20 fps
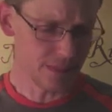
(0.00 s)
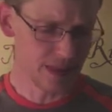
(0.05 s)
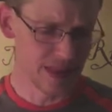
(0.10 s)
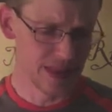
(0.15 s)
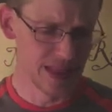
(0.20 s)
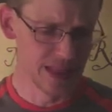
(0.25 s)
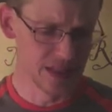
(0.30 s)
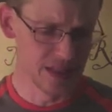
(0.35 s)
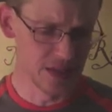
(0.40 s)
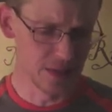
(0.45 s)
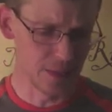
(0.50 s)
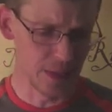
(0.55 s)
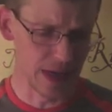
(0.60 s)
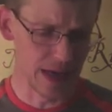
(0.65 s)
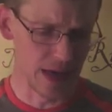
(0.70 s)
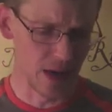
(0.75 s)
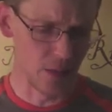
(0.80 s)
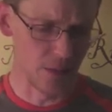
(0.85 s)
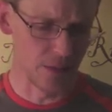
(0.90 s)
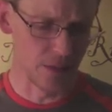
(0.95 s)
this has been
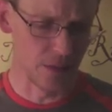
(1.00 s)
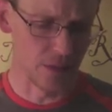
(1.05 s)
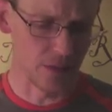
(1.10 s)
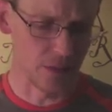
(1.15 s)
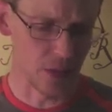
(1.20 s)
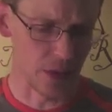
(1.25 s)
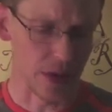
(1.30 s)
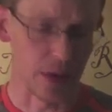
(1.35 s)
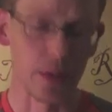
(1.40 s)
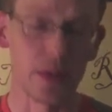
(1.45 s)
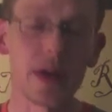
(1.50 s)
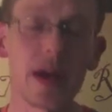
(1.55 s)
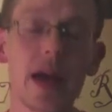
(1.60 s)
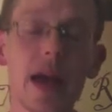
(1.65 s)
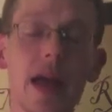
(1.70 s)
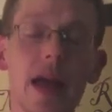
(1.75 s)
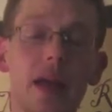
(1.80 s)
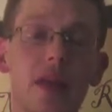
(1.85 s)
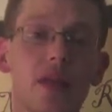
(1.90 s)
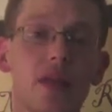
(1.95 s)
helpful for you.
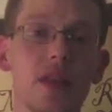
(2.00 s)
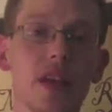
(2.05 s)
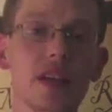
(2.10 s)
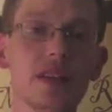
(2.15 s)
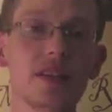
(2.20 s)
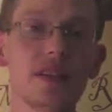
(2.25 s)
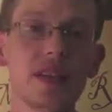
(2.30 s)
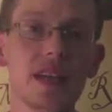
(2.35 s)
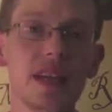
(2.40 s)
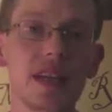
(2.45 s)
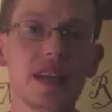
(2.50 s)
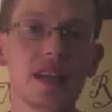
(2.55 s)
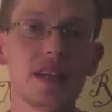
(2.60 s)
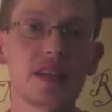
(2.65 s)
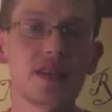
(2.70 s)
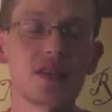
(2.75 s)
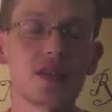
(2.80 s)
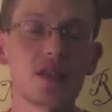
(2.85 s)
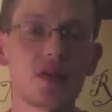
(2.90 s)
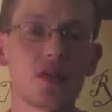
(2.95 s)
This
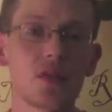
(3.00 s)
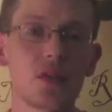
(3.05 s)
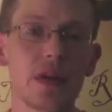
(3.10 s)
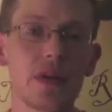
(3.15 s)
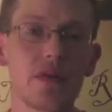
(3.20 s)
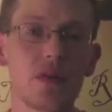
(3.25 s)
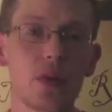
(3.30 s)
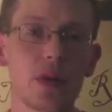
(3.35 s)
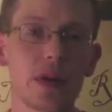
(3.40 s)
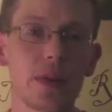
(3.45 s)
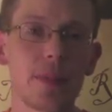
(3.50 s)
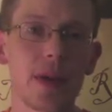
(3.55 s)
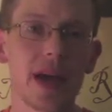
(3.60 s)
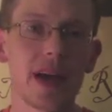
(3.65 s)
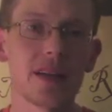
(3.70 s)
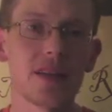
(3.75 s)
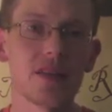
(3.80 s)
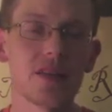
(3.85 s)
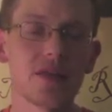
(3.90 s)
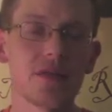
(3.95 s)
is 340
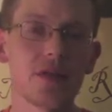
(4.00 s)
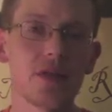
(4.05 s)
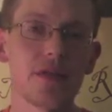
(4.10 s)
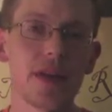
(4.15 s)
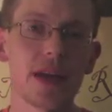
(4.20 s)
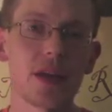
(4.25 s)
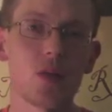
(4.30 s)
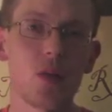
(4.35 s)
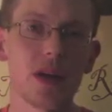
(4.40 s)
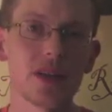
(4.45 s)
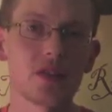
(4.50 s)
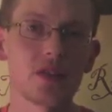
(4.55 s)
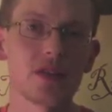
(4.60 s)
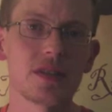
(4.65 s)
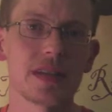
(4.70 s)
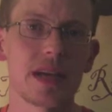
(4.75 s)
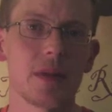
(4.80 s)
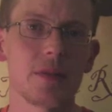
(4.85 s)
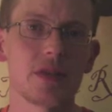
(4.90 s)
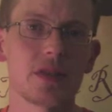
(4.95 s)
Paddler. If you have any questions,
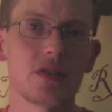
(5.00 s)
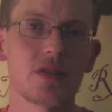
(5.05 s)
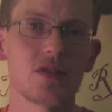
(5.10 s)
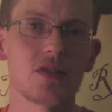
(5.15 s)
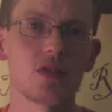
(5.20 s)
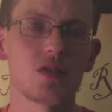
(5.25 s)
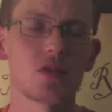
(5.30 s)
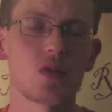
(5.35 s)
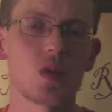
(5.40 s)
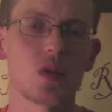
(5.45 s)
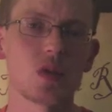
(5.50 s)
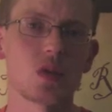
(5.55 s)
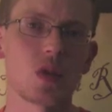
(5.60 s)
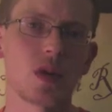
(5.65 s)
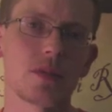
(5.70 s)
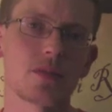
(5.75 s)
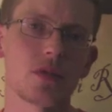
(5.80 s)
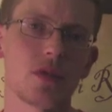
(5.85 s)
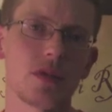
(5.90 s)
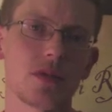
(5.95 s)
comments, concerns, quarrels,
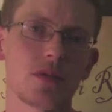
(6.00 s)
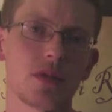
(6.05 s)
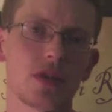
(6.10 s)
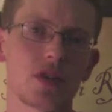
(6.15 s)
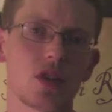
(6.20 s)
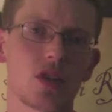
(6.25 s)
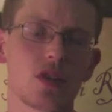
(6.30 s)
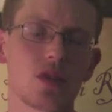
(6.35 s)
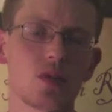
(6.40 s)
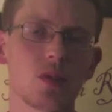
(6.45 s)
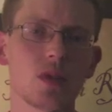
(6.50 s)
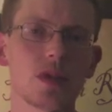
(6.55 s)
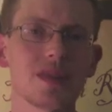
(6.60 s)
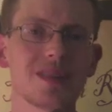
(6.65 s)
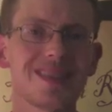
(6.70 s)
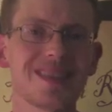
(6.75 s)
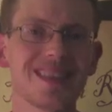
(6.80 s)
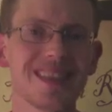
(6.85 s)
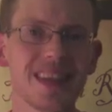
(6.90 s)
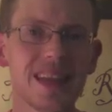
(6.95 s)
qualms, quandaries, curse words,
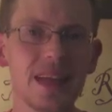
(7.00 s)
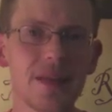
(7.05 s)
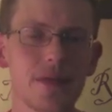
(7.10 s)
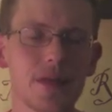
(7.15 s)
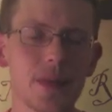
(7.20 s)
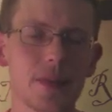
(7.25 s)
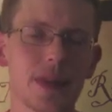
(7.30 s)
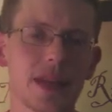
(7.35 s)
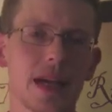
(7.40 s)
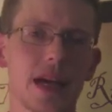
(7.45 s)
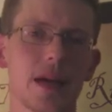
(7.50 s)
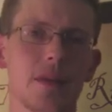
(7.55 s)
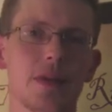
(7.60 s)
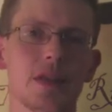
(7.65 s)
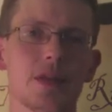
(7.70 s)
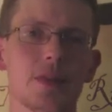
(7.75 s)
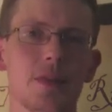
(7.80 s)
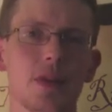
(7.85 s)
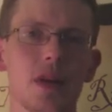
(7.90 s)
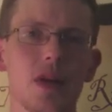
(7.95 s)
leave them in the
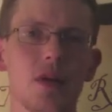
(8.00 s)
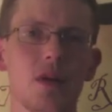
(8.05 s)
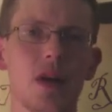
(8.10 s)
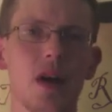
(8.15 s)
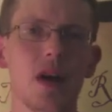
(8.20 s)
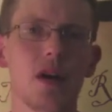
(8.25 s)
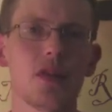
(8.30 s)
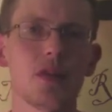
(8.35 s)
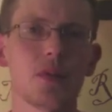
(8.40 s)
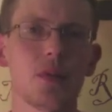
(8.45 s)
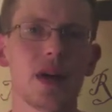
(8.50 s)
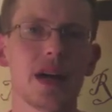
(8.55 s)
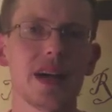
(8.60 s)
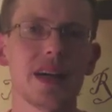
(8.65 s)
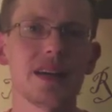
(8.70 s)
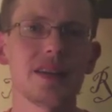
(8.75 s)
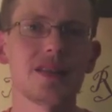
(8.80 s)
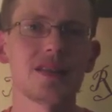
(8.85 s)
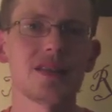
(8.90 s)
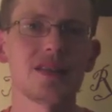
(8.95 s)
comments below.
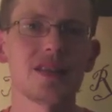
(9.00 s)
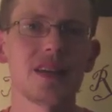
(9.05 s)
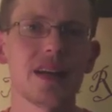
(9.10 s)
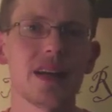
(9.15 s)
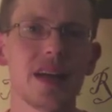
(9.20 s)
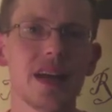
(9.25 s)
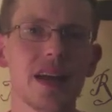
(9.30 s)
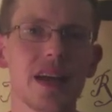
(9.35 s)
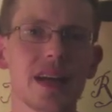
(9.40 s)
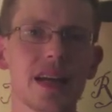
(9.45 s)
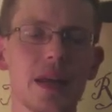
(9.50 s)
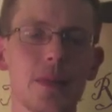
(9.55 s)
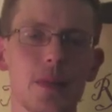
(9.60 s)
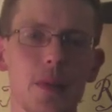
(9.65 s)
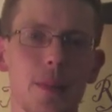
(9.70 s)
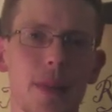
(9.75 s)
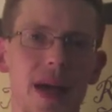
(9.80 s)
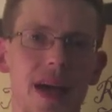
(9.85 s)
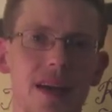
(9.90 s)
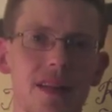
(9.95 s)
Otherwise, keep your
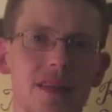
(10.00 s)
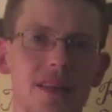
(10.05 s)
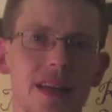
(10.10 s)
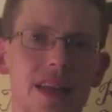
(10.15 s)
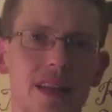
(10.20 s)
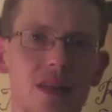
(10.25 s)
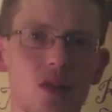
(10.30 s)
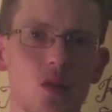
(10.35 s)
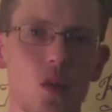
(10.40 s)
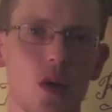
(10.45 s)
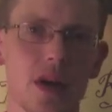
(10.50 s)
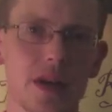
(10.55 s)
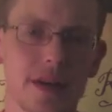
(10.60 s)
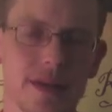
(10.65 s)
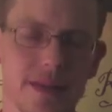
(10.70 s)
paddle in the water.